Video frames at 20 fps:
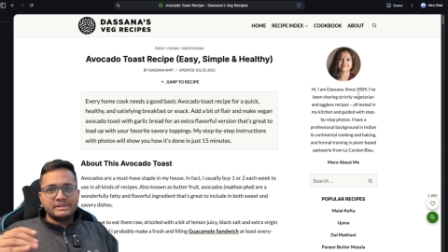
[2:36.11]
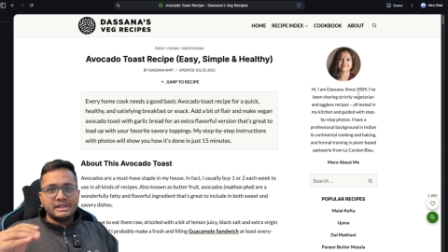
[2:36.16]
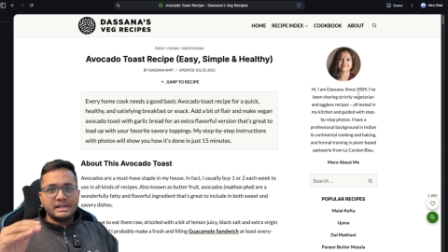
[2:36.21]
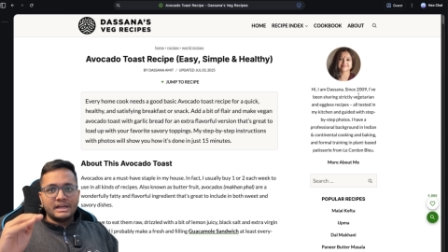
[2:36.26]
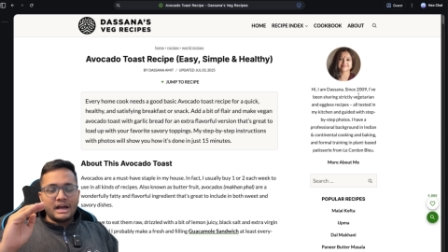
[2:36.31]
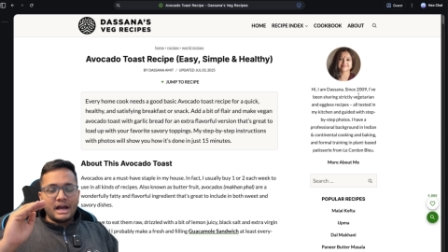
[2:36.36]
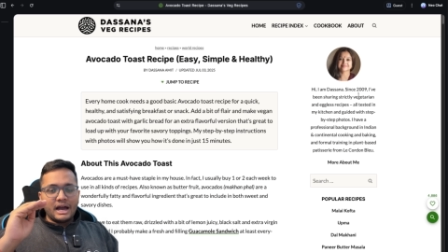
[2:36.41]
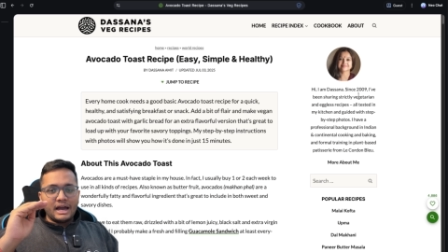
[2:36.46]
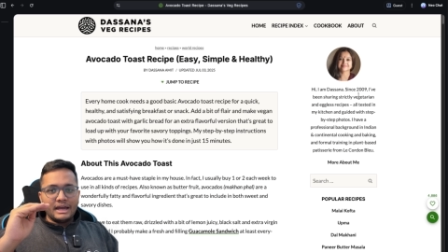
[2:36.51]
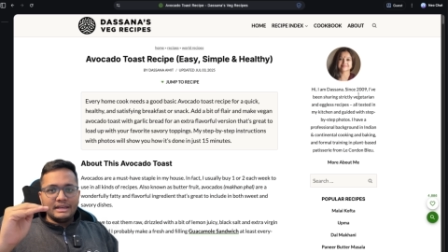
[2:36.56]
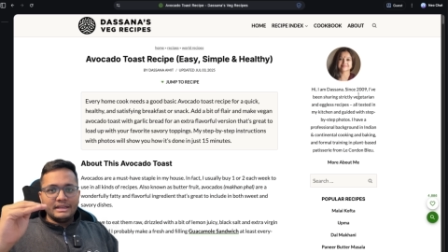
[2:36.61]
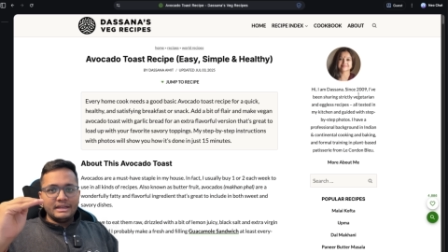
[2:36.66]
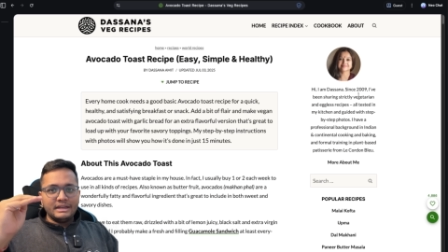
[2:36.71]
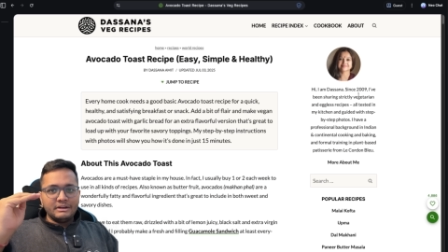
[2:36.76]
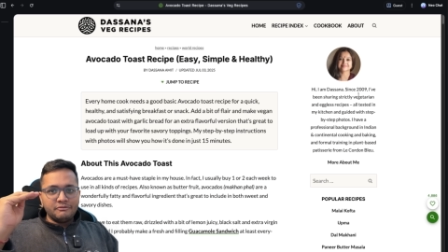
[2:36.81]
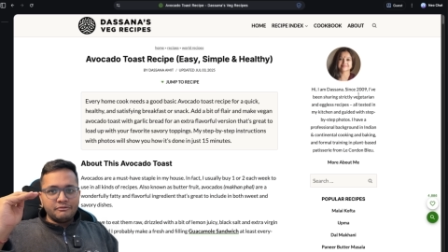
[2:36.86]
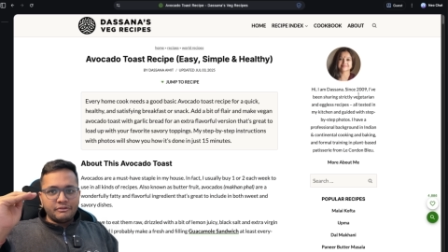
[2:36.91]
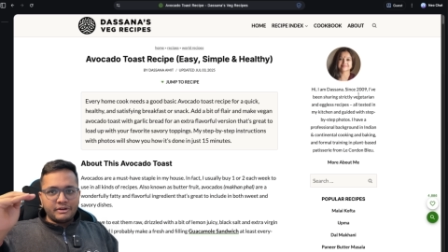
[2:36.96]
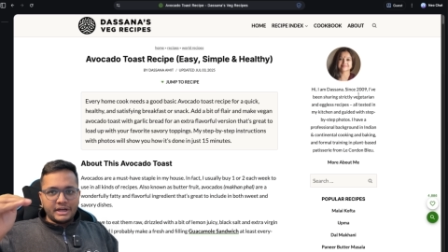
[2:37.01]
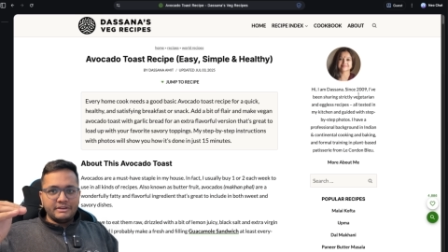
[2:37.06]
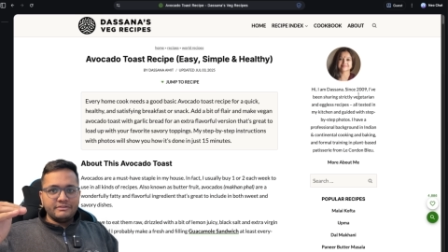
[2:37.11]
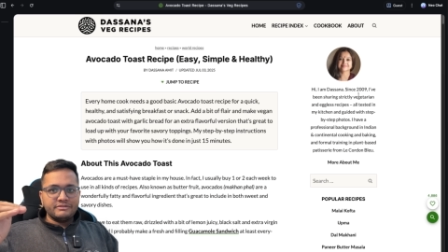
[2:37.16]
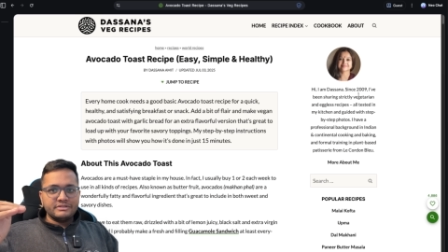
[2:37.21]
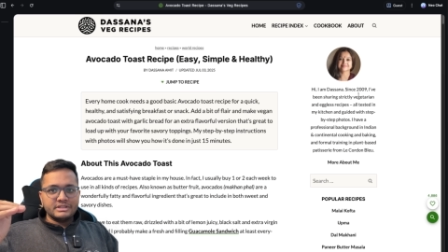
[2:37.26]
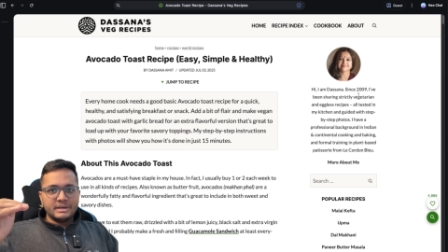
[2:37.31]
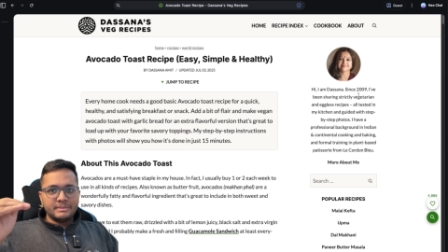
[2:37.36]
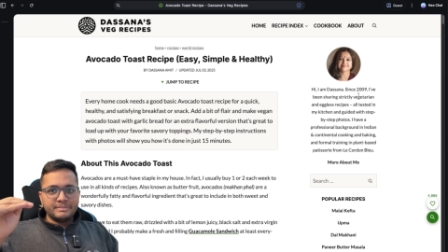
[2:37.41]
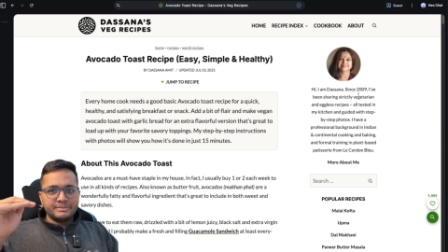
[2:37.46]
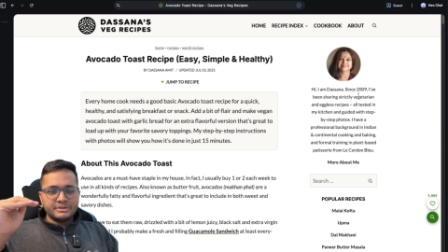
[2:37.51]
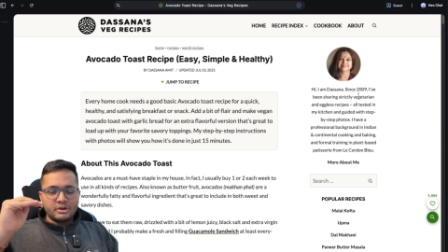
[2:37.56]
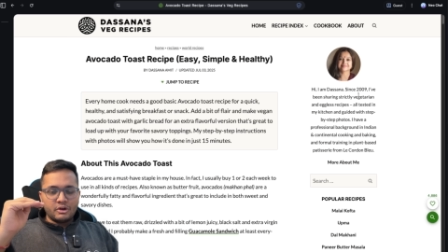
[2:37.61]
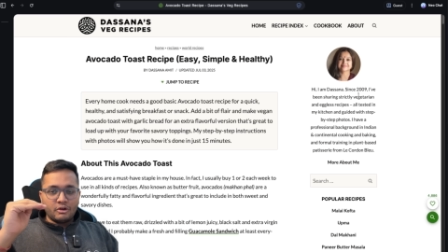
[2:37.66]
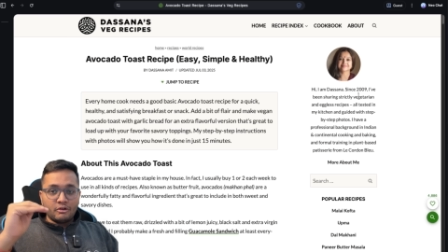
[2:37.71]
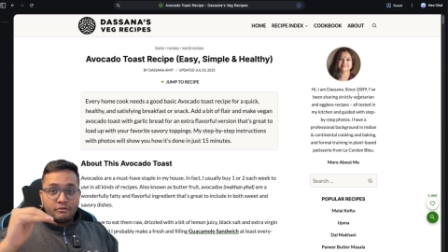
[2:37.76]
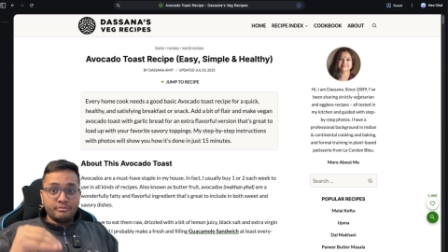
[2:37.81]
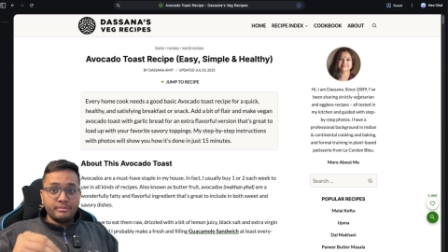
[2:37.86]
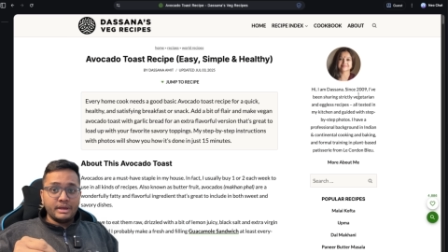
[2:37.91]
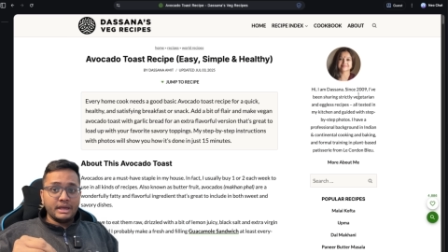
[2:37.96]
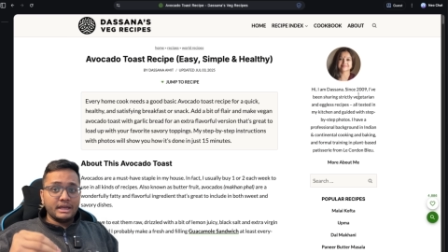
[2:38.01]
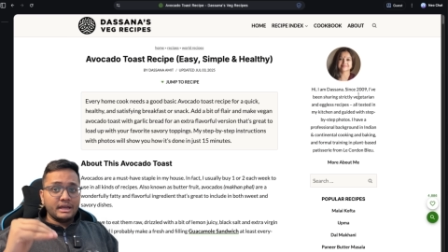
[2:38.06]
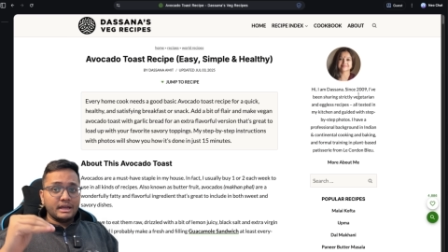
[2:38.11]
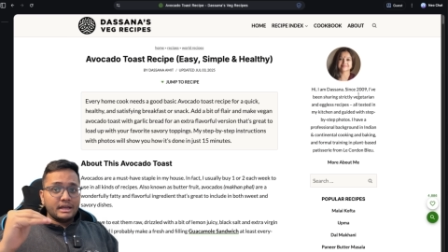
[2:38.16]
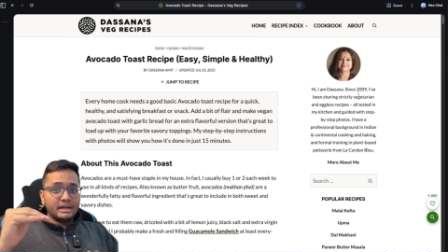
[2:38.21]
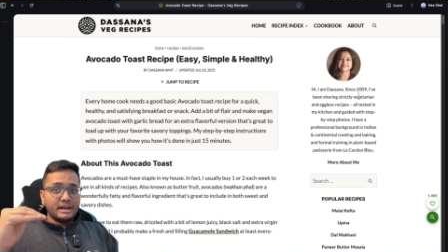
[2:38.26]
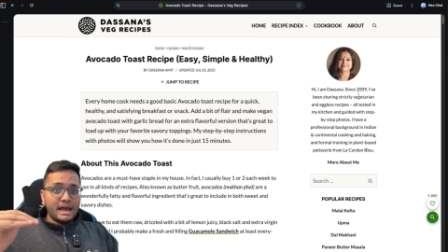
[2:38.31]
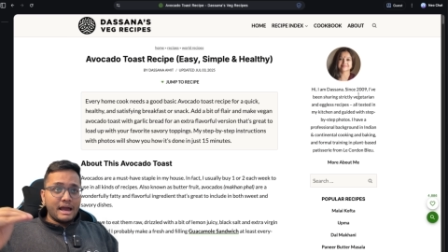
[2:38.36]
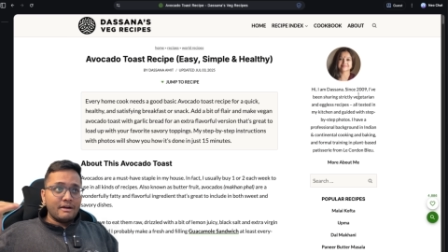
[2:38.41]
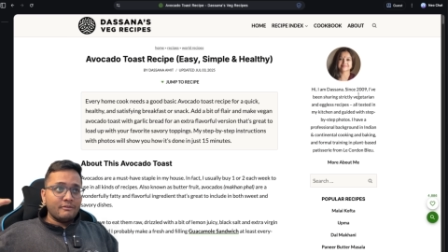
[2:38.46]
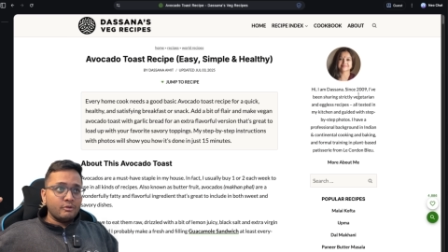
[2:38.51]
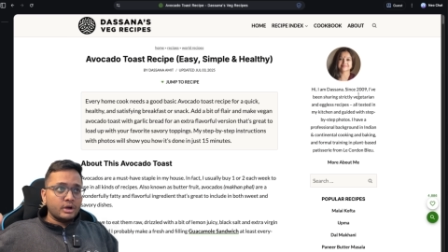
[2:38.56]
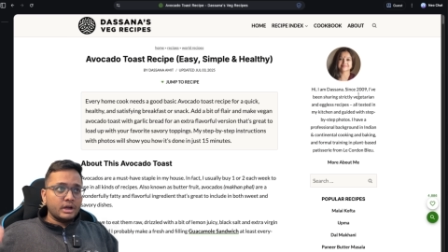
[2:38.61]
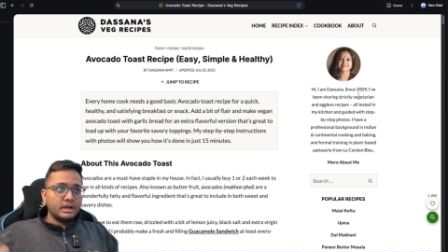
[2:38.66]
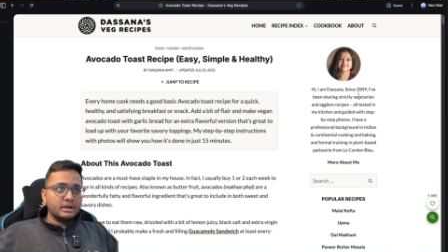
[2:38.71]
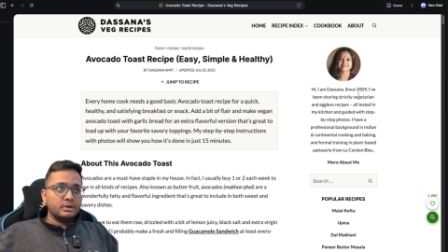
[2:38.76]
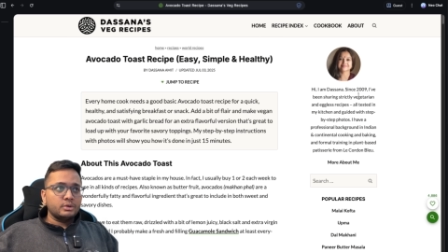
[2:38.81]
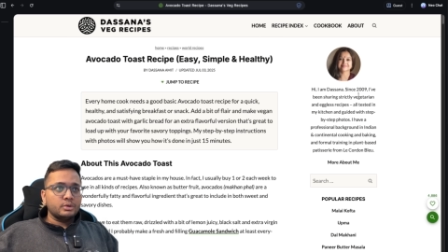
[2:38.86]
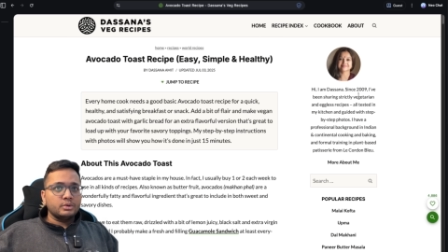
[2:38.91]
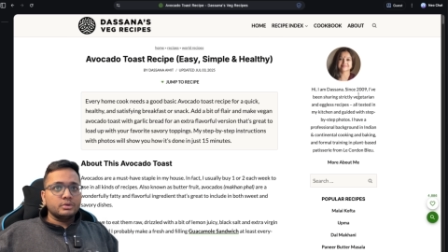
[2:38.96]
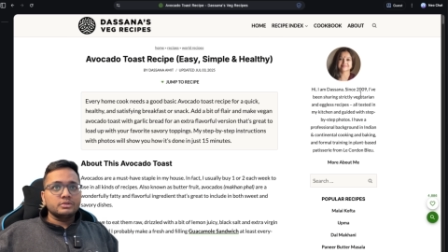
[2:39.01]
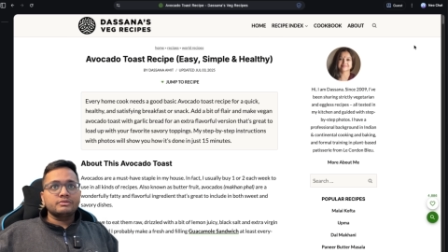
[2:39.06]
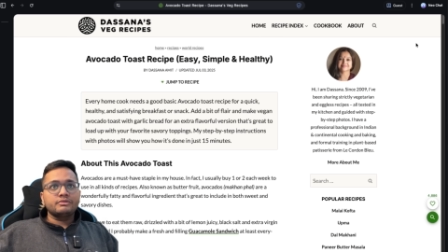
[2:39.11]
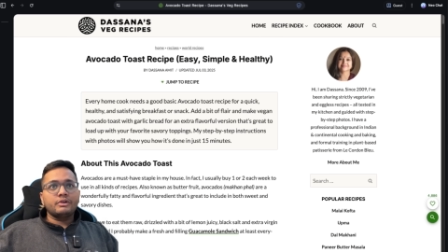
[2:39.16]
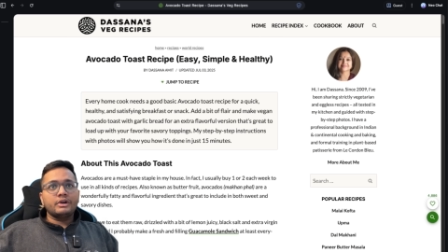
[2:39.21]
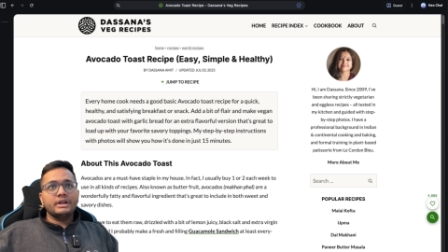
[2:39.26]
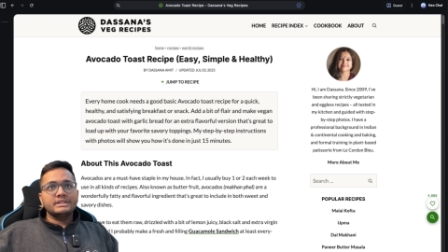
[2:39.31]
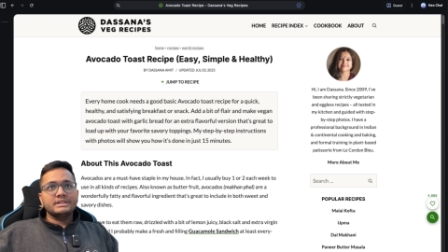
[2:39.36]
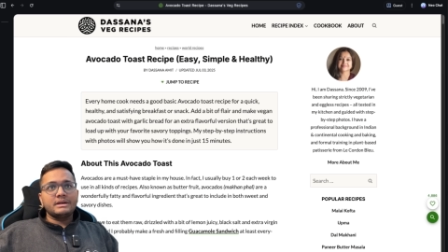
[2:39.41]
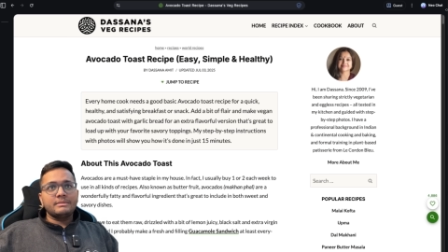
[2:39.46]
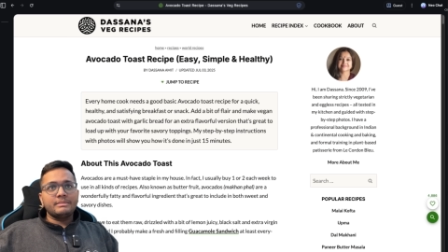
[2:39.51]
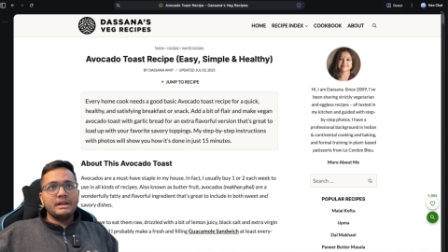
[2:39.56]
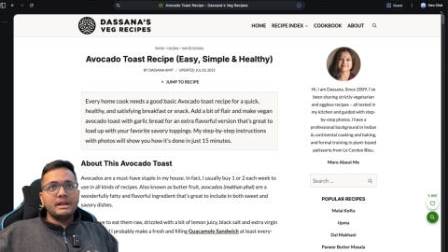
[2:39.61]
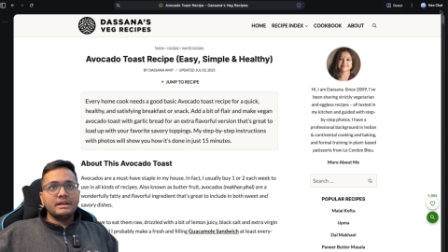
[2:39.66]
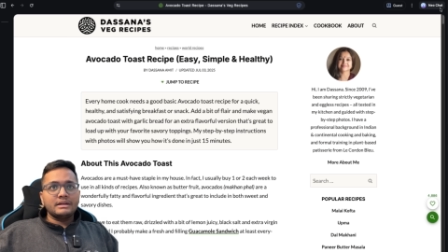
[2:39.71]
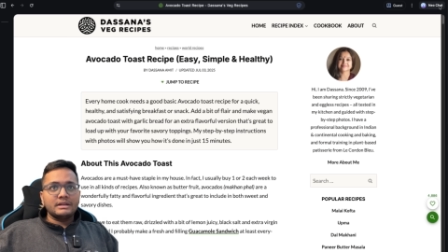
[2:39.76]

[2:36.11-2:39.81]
Like I need five steps of making an avocado toast. For example, I'll